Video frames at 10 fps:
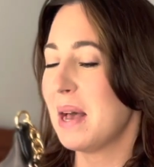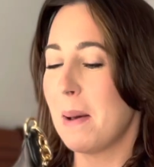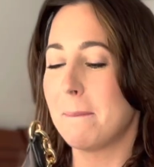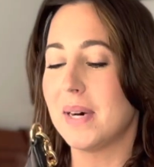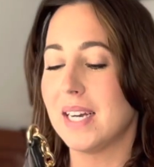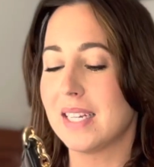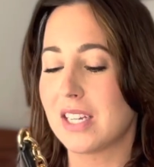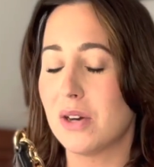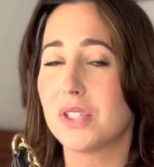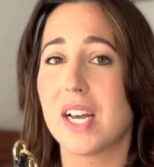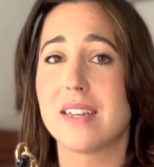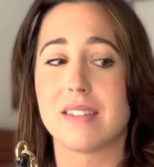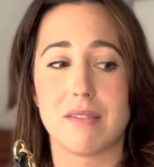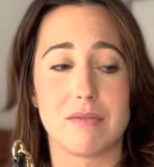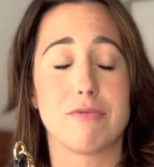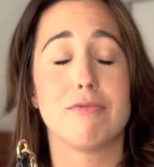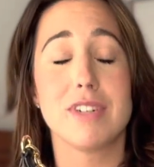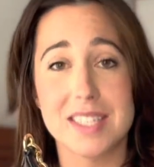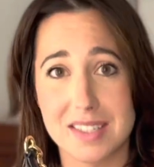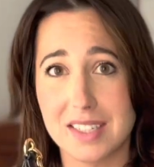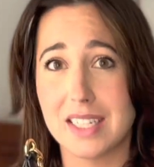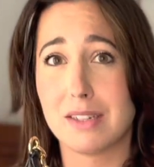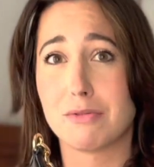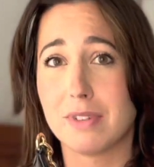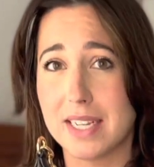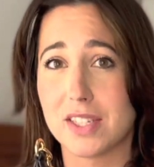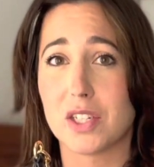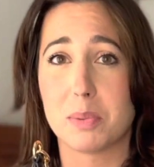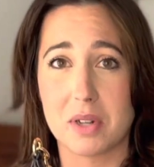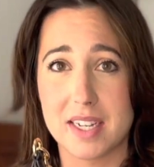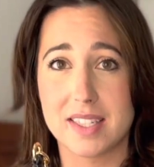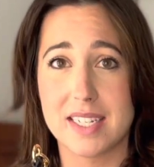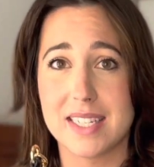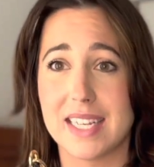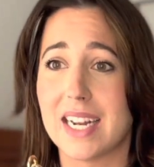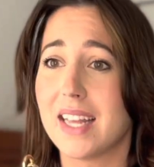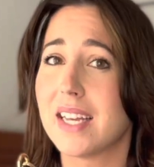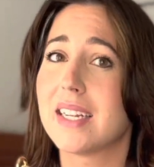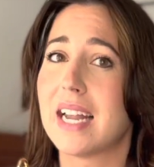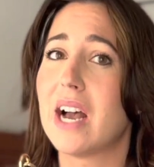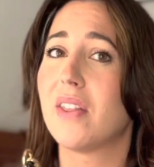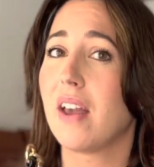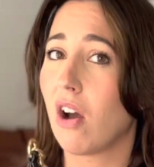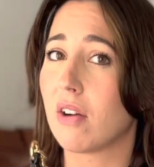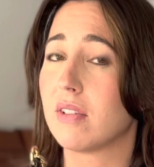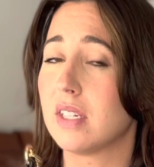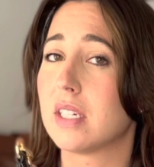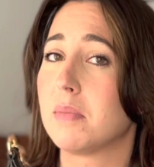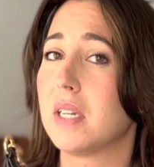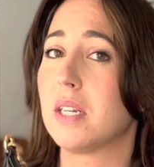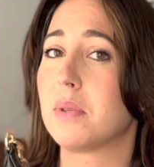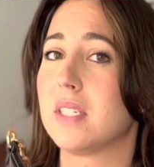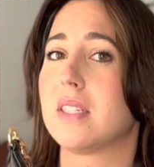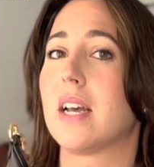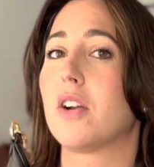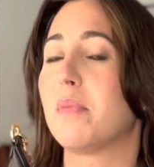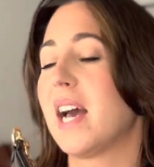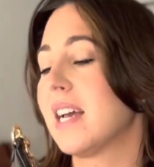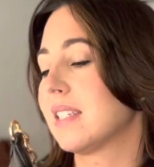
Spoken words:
but Coach has recently raised their prices, and I think now they are really competing with designer bags.